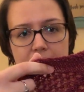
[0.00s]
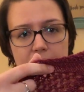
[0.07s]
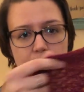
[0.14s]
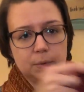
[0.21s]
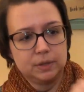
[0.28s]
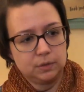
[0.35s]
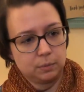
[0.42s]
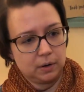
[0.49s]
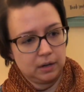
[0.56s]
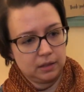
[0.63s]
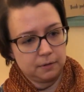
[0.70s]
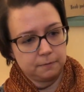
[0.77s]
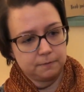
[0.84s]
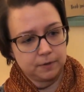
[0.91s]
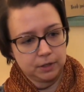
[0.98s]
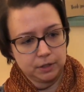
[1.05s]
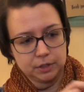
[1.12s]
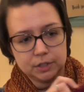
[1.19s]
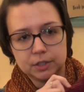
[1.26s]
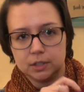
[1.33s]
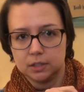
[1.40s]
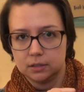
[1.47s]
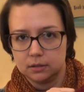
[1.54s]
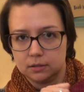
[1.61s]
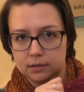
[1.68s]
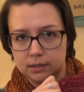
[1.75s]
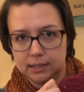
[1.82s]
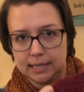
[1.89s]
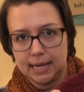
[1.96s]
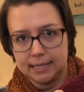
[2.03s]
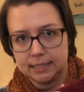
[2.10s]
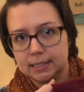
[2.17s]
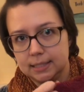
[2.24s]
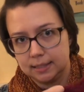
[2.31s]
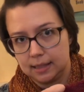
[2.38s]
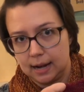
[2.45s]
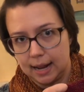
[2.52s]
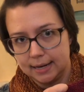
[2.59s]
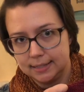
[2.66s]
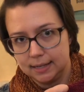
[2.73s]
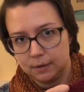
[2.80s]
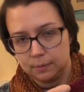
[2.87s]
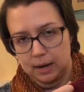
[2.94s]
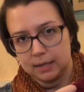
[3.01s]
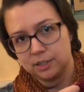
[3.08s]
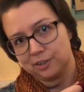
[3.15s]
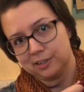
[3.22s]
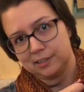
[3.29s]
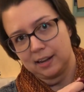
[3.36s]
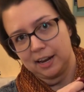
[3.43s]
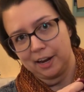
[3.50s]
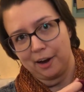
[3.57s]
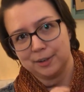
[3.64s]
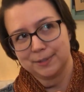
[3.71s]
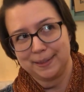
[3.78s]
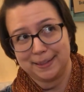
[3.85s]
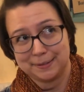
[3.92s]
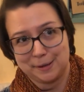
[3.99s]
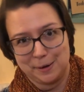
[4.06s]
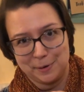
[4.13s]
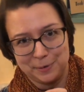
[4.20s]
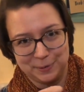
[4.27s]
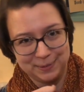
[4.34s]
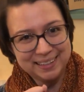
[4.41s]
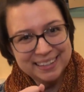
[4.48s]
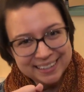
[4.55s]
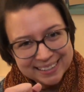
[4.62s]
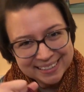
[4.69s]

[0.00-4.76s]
It was one of the first tests that I did when I started dyeing yarn, so that's kind of cool.